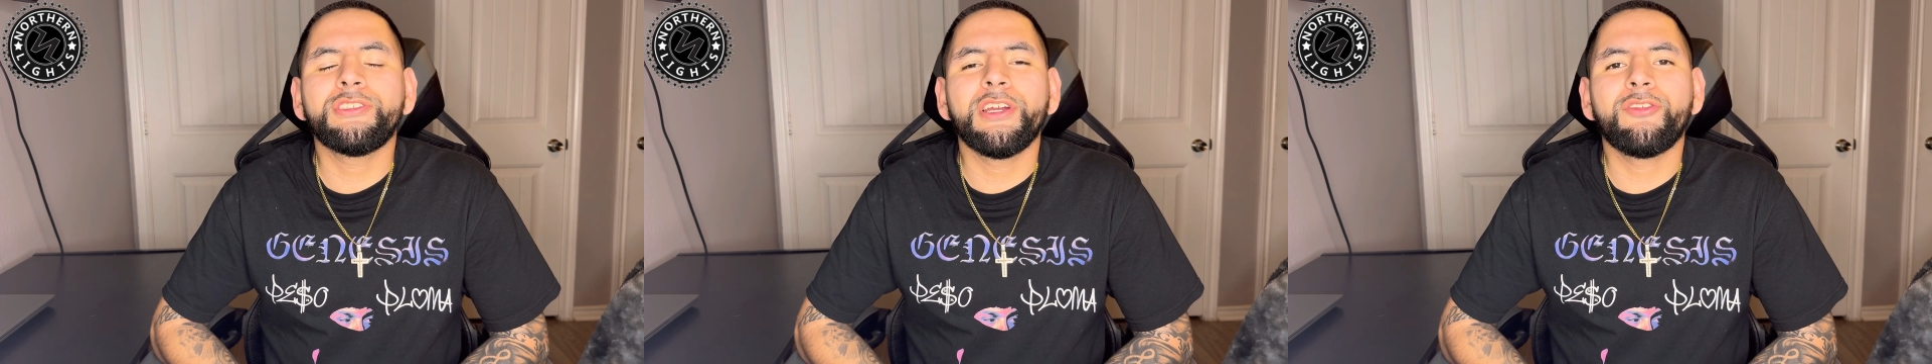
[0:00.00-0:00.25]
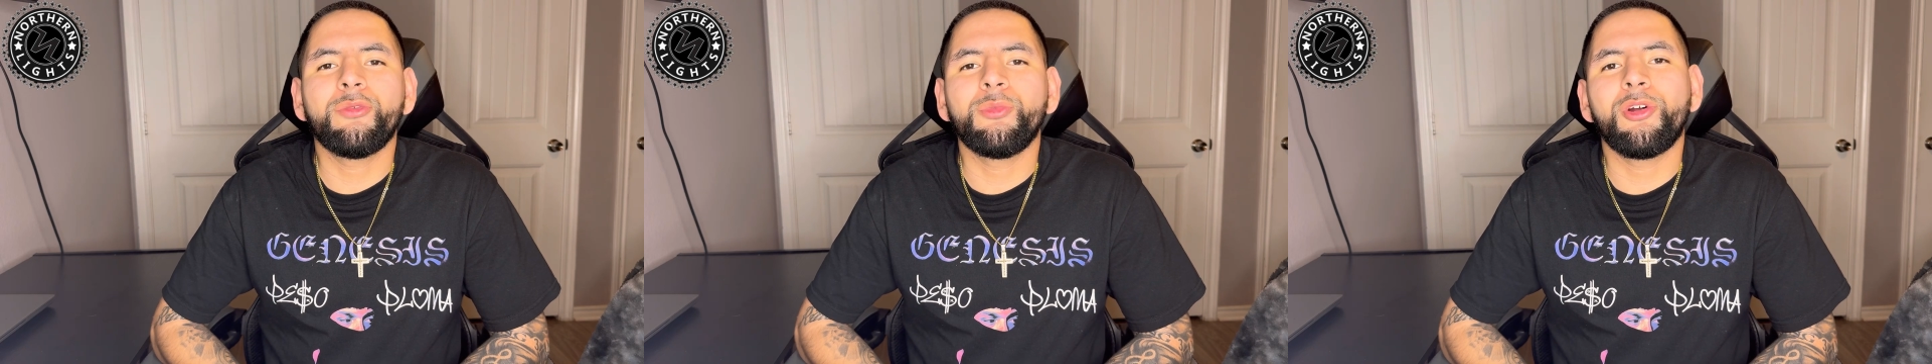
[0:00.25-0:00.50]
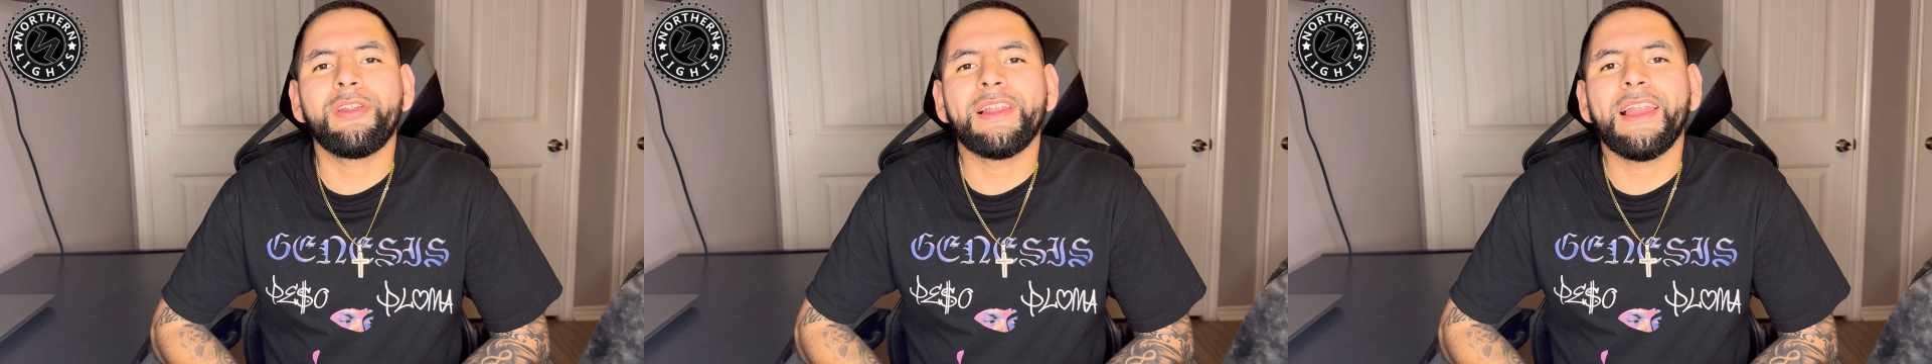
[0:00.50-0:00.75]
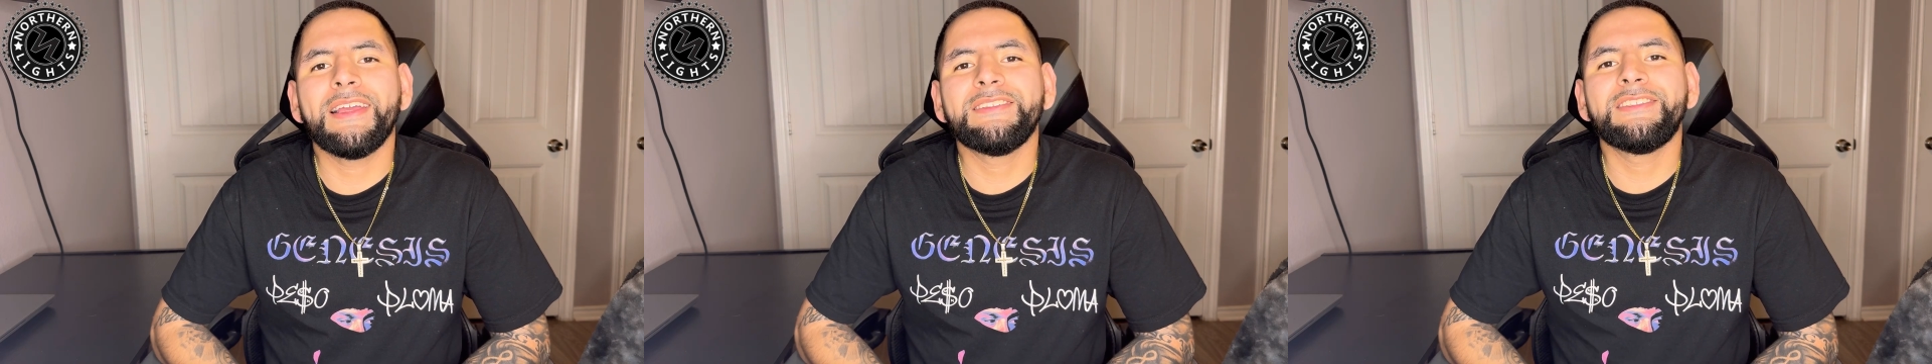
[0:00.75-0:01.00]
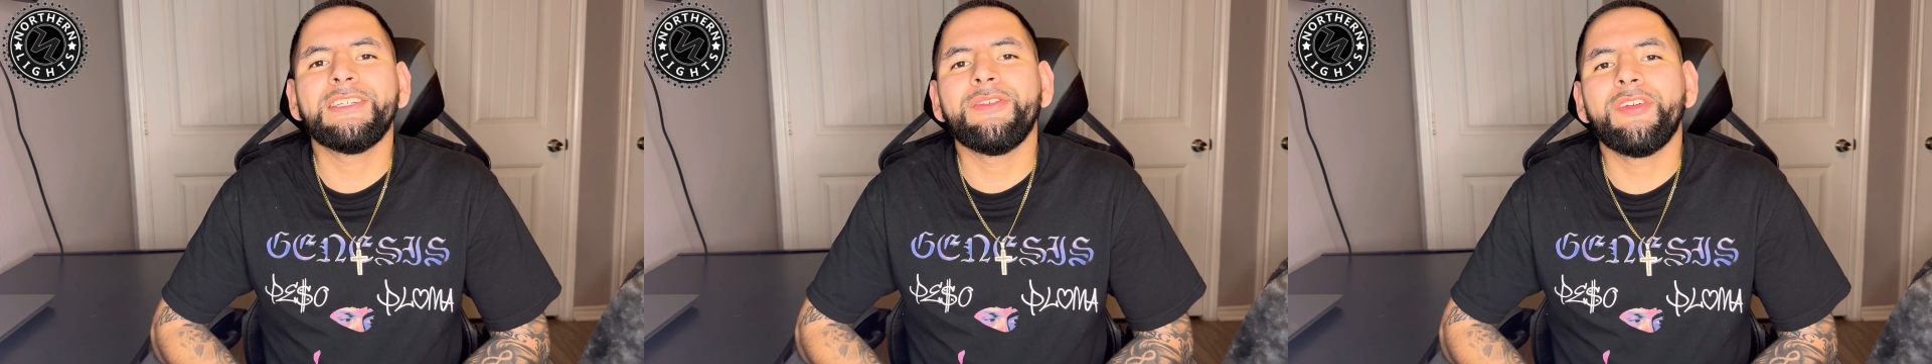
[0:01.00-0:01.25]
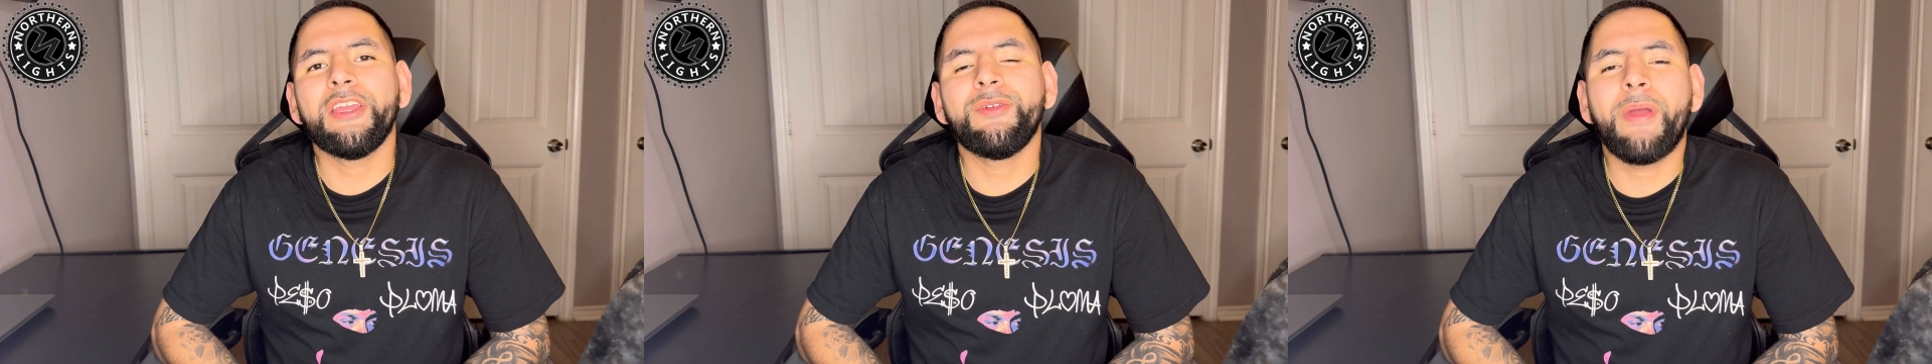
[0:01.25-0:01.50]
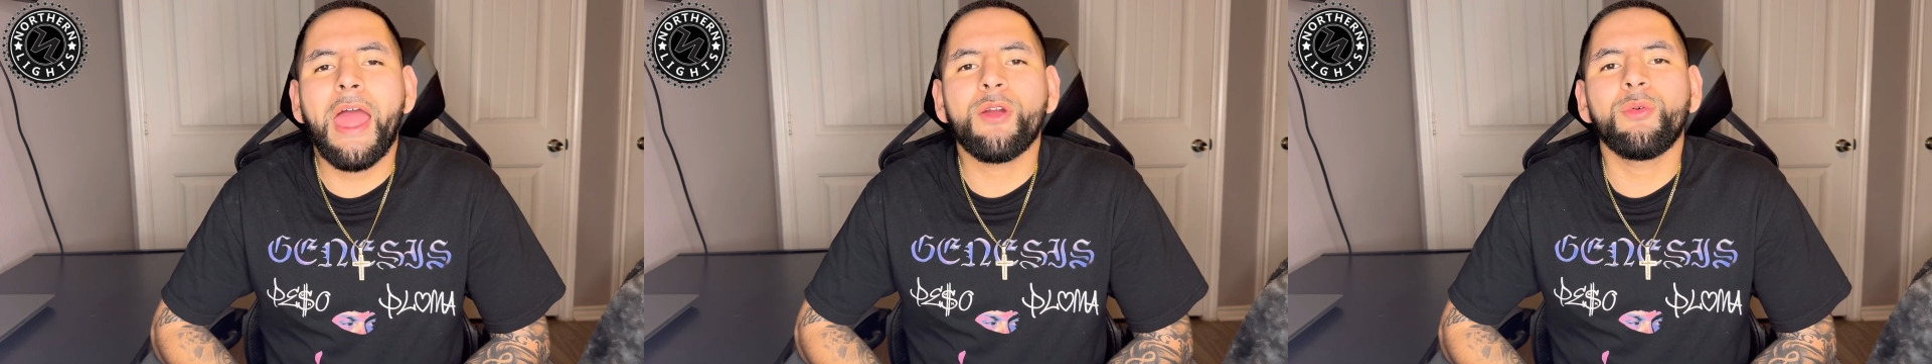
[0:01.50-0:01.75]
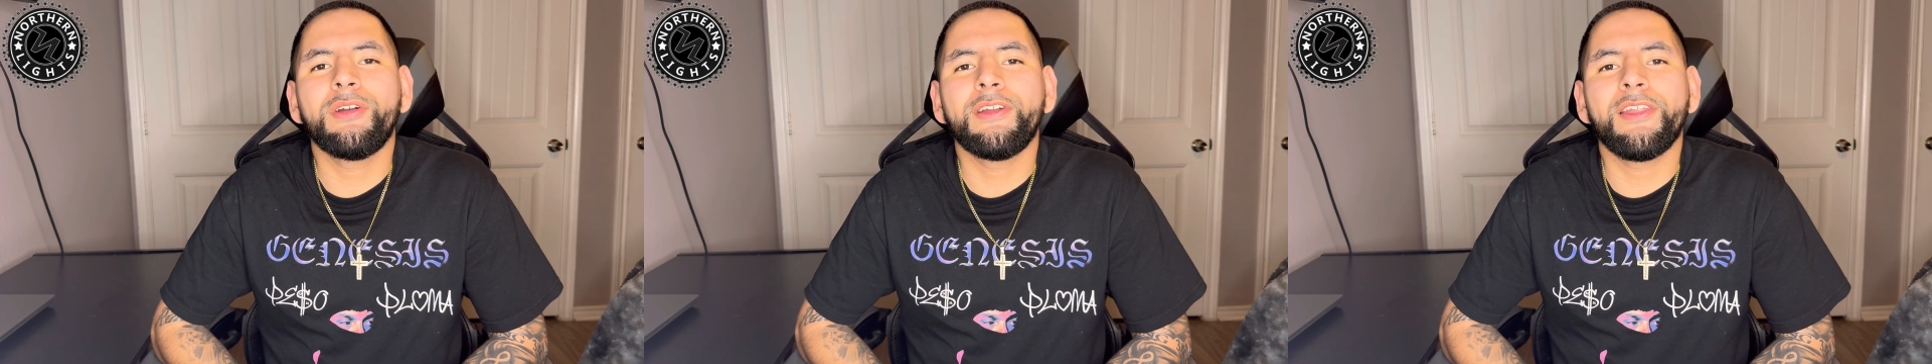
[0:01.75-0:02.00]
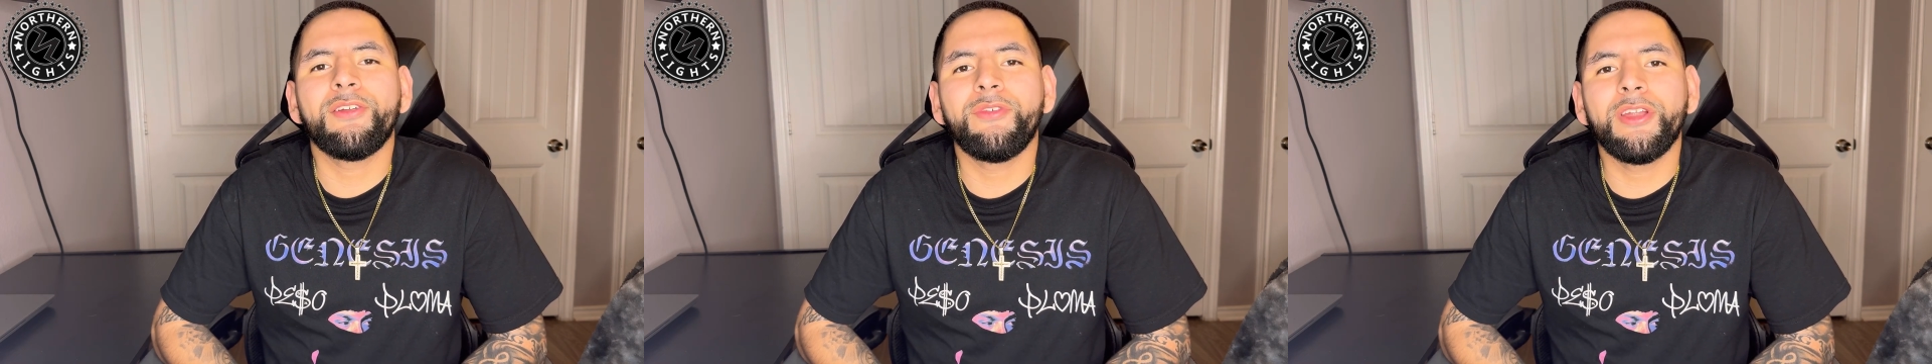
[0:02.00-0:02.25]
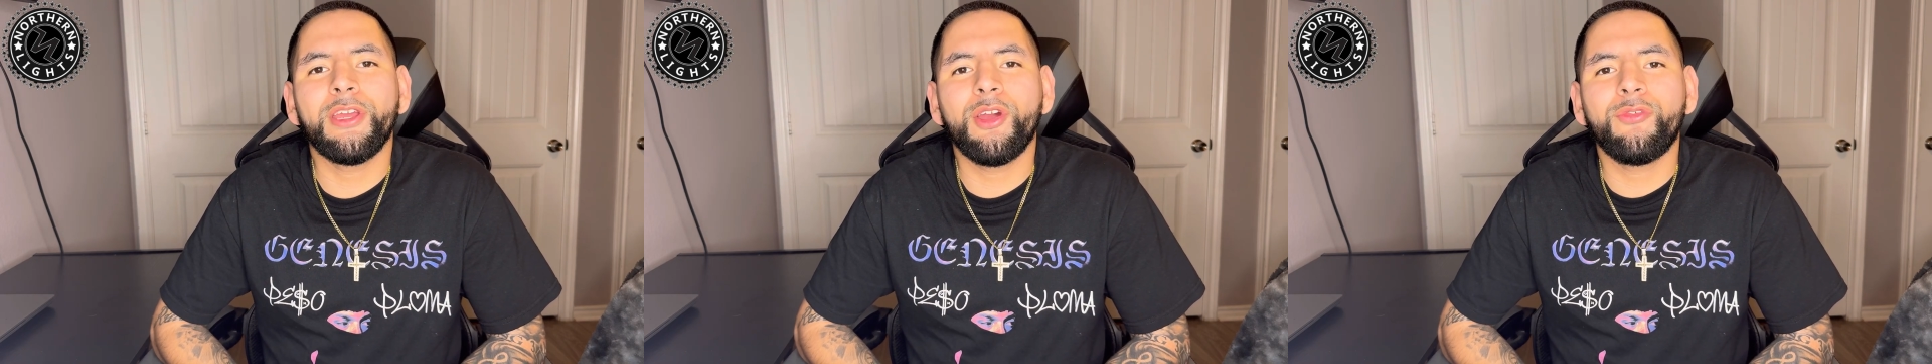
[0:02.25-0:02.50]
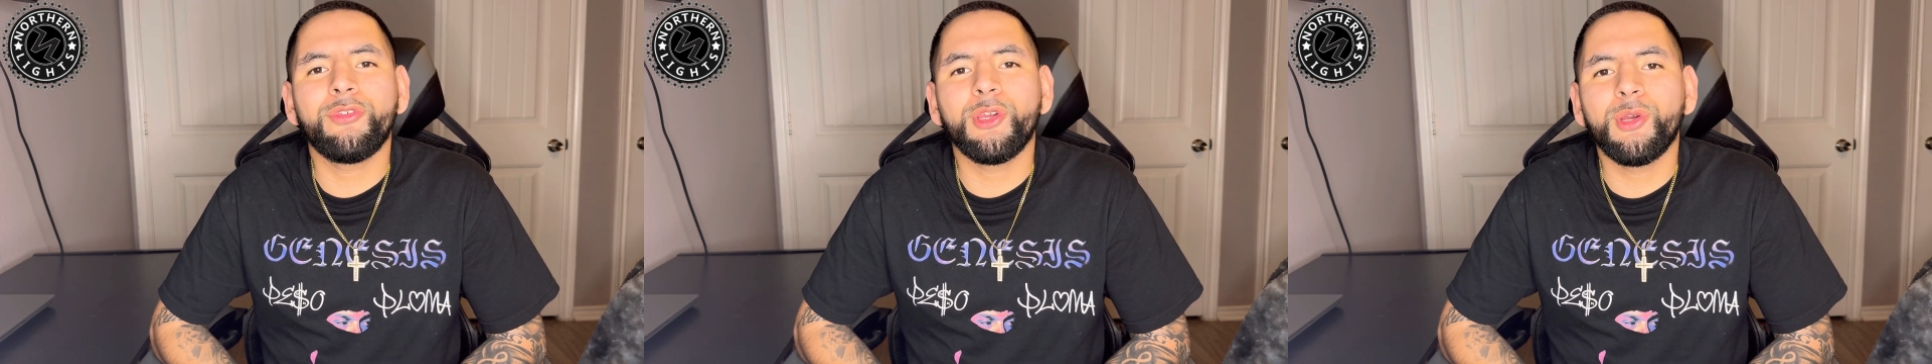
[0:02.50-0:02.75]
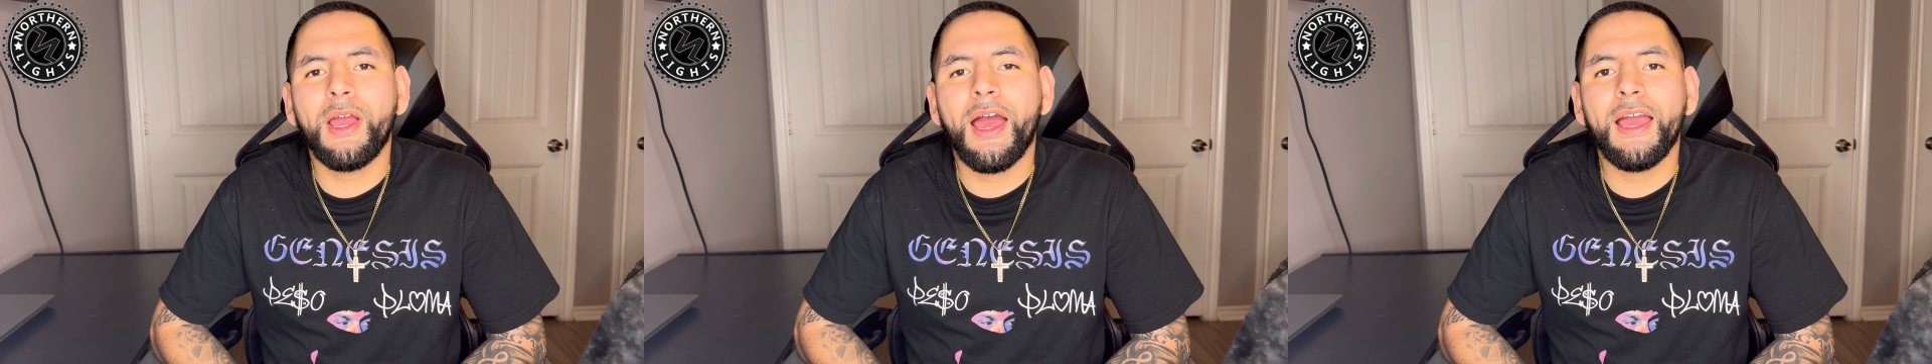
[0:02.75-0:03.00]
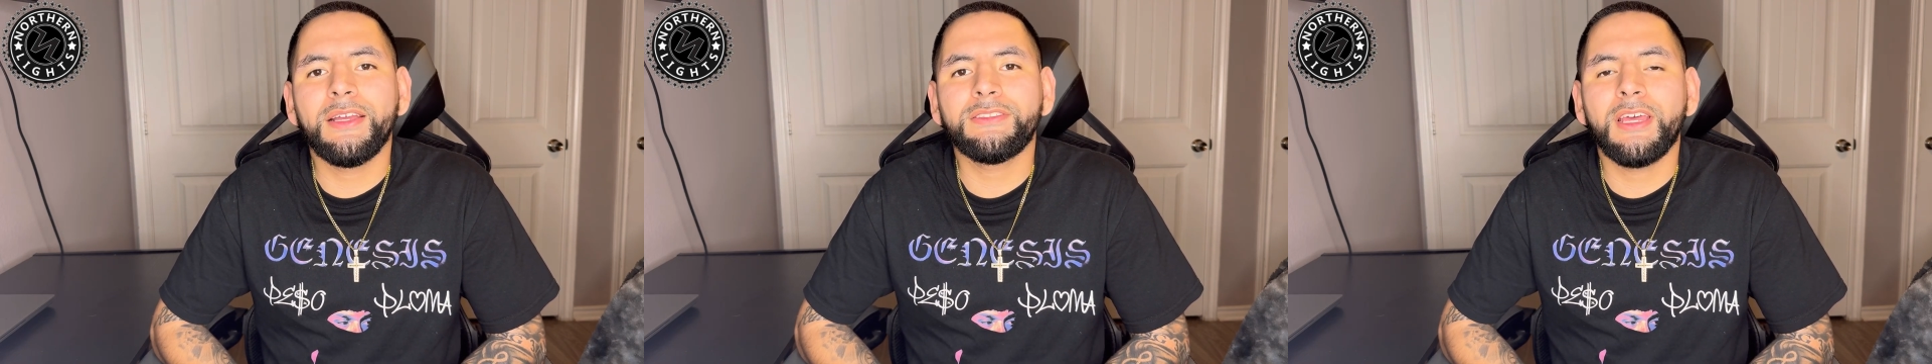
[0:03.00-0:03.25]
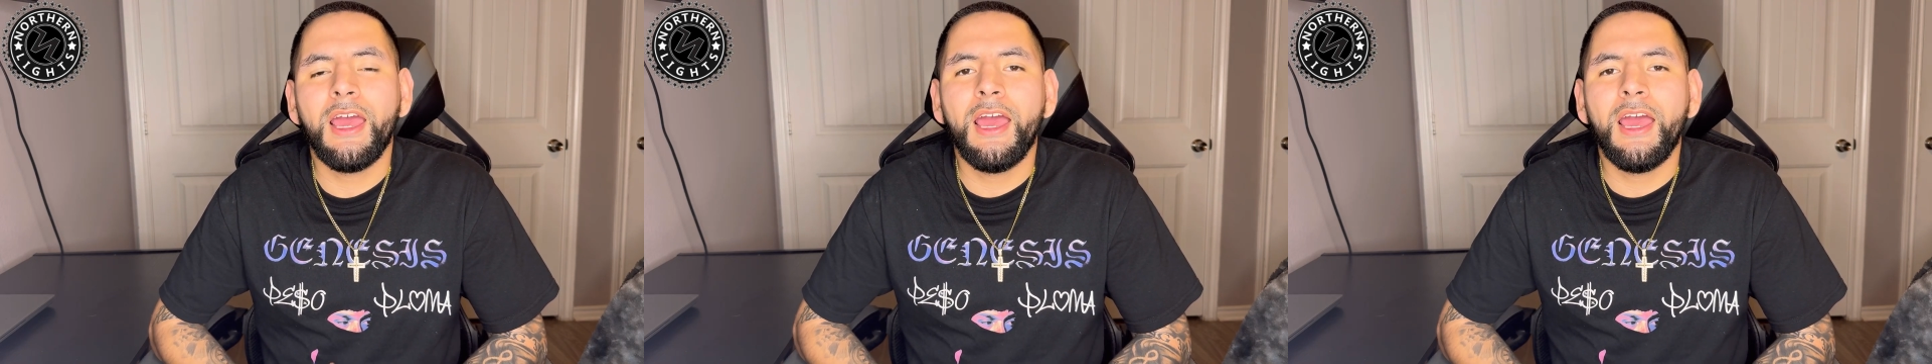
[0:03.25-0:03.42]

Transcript: here from Northern Lights TV, back with another video for you guys.